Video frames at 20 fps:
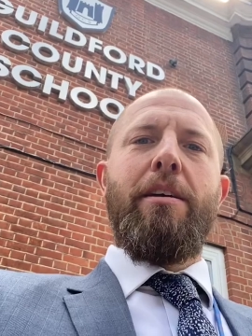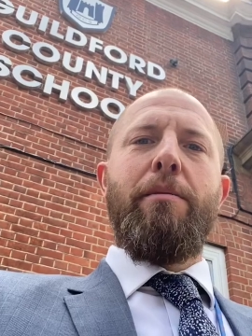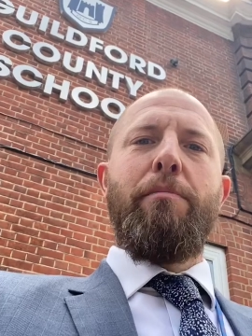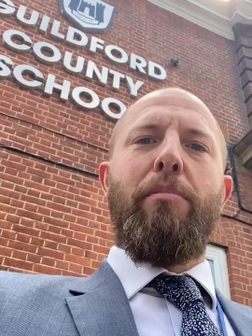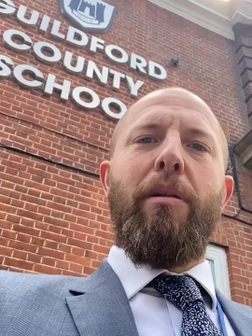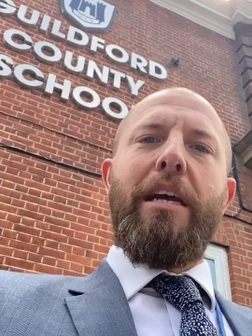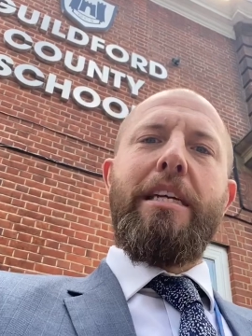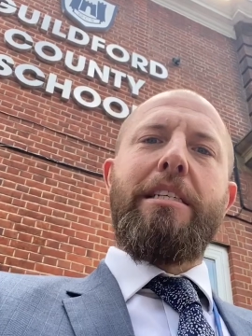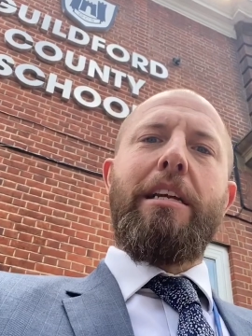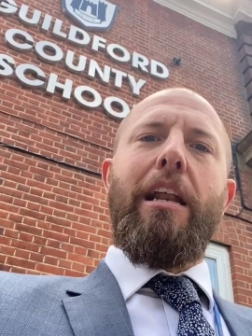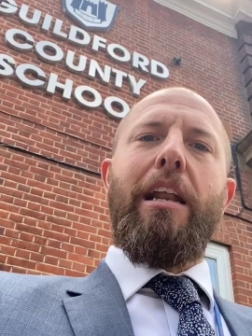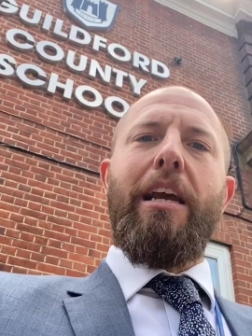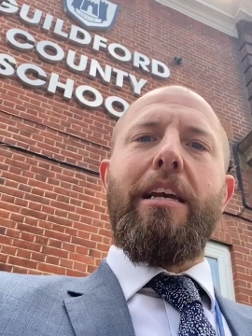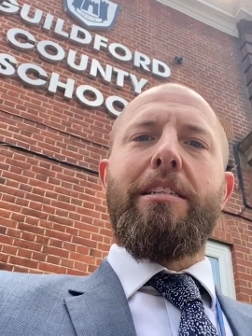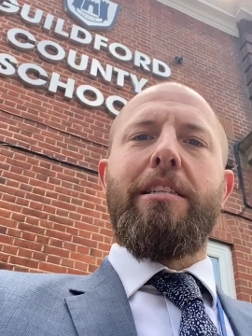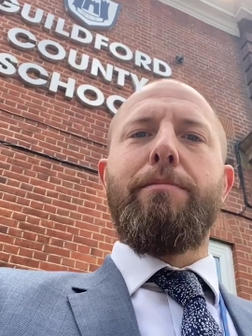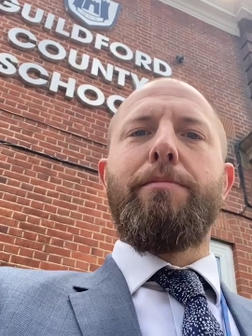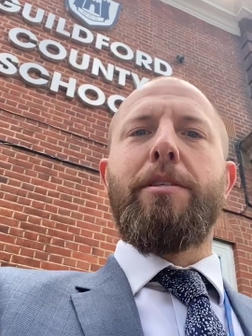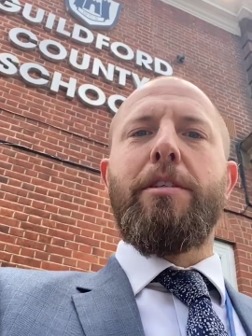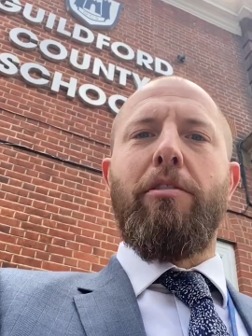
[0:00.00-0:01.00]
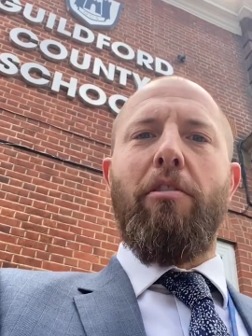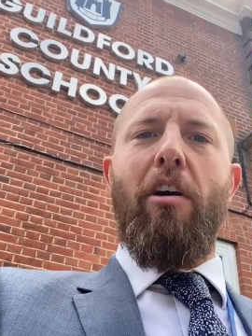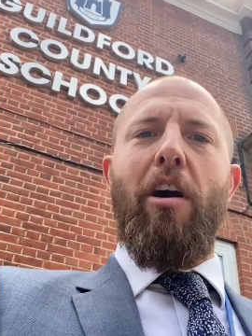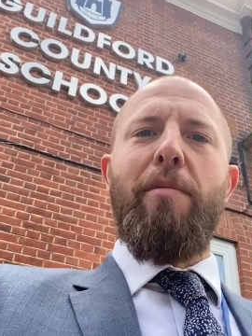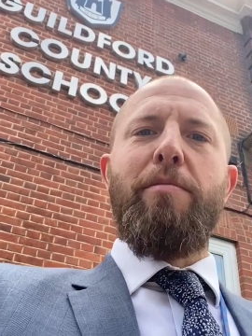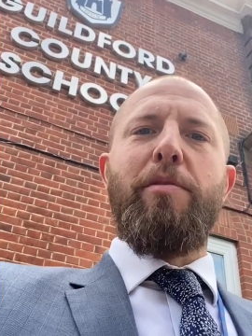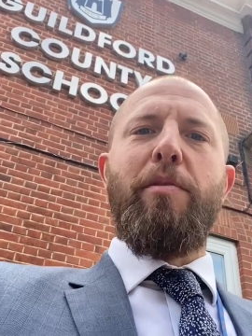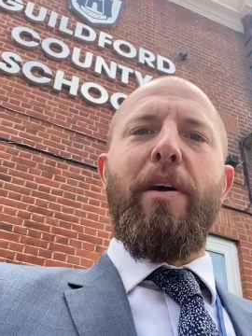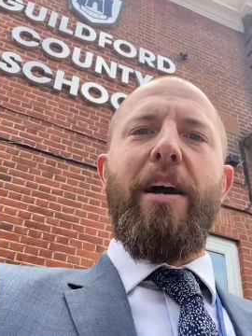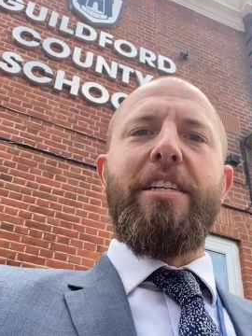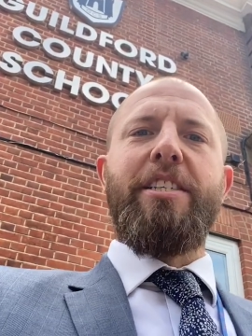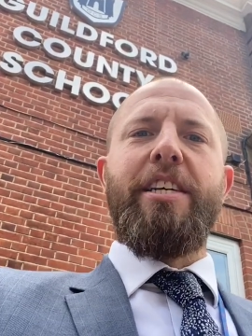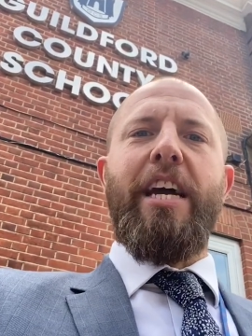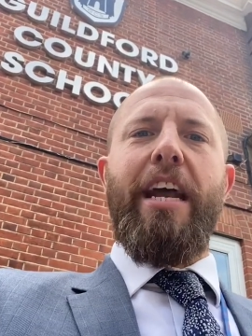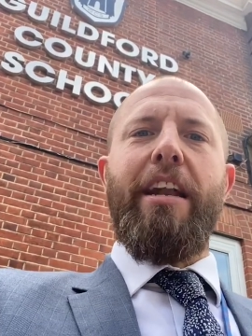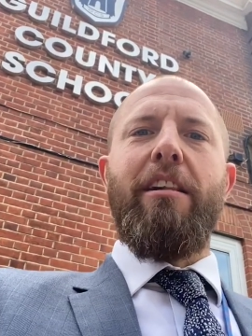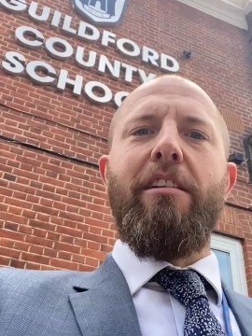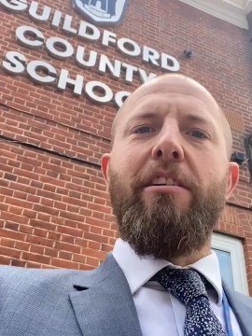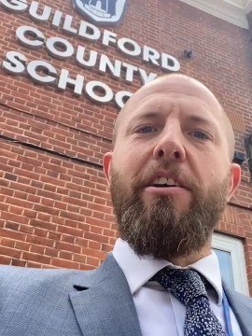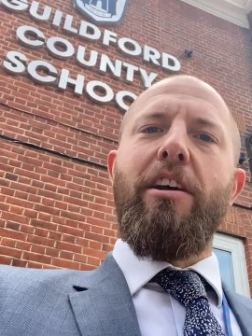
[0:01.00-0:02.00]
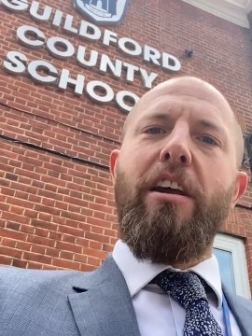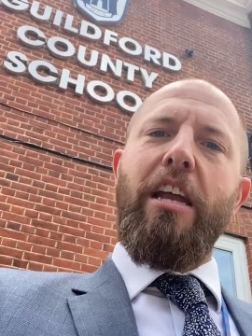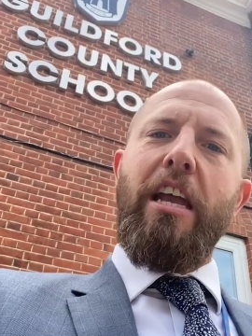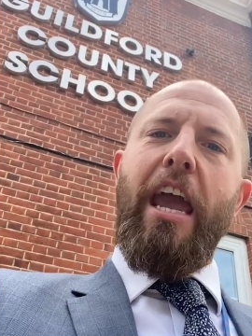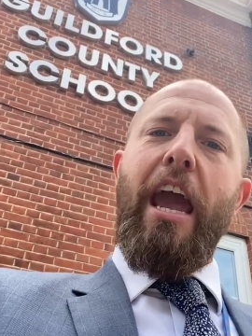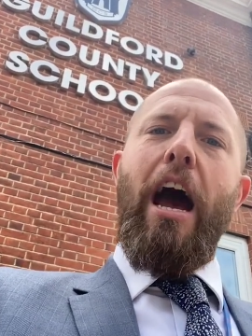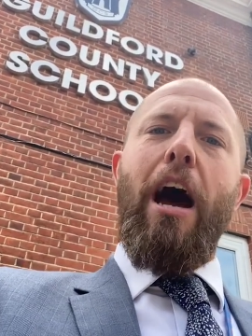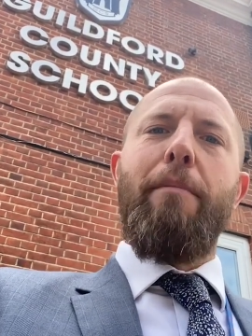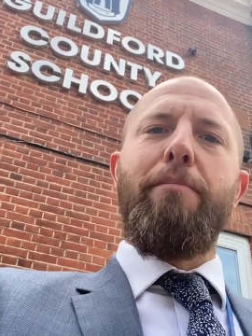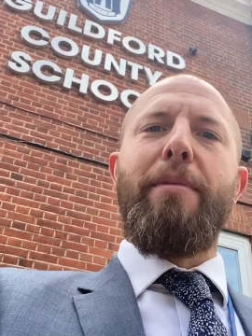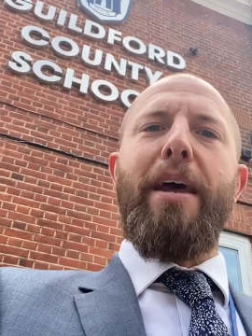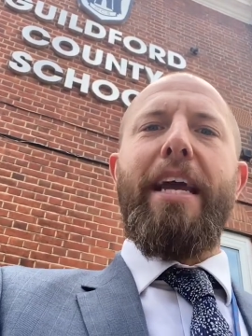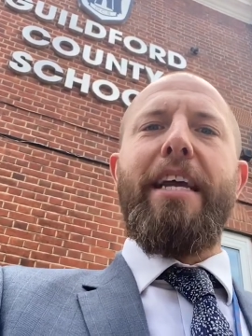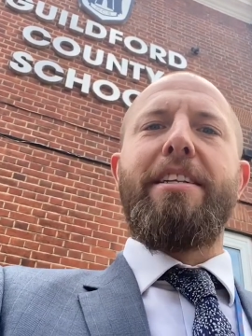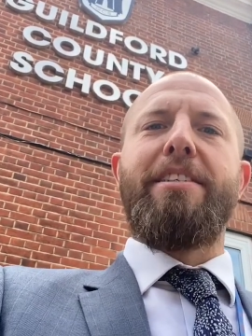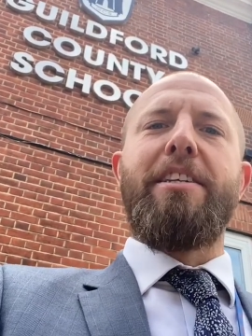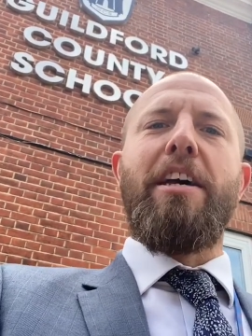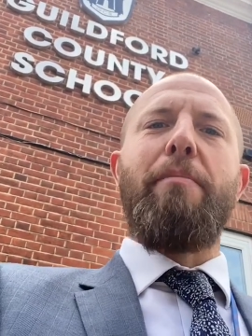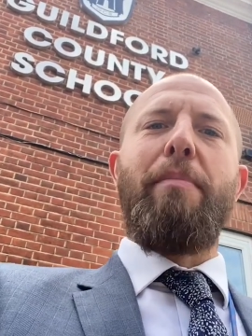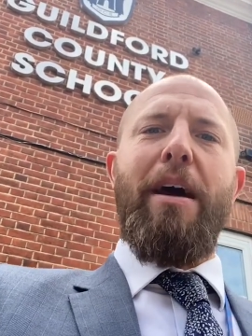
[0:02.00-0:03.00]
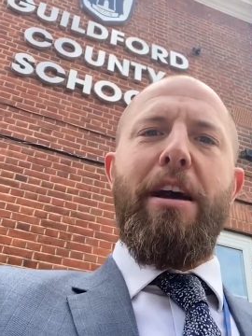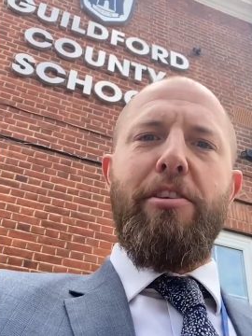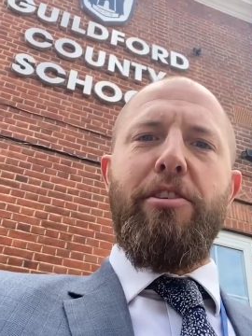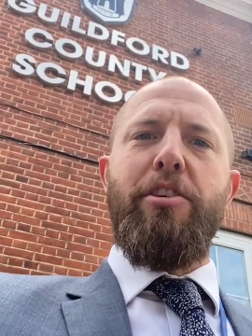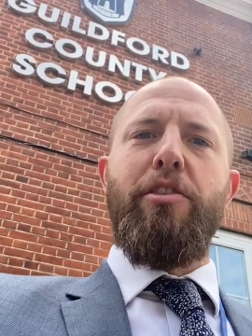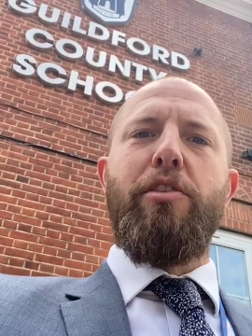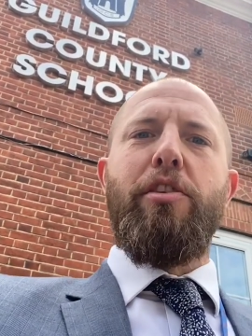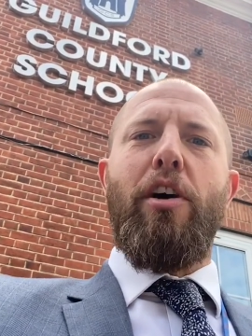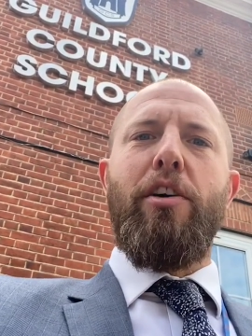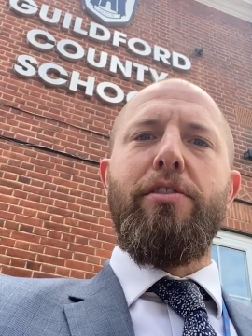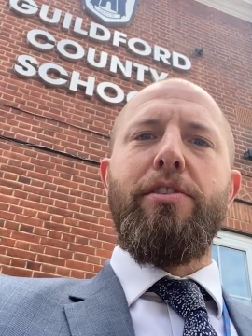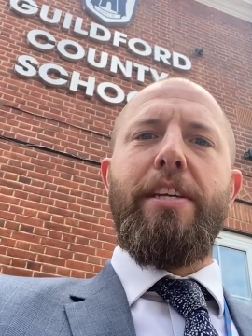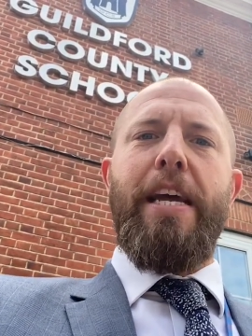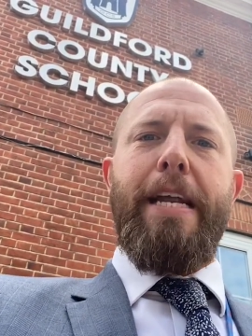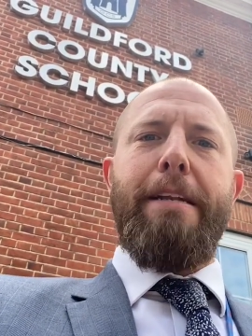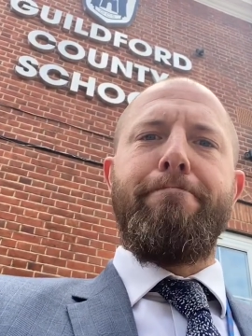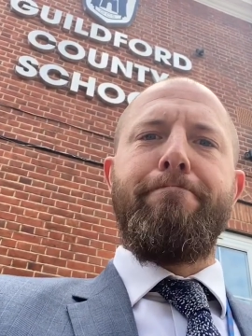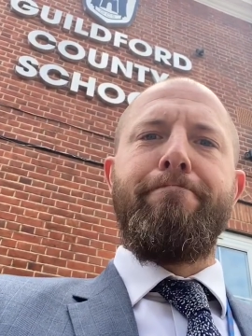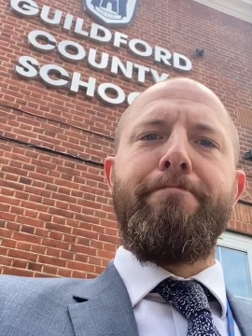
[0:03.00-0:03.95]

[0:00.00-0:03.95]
Please click subscribe to our channel so you can get updates about new content.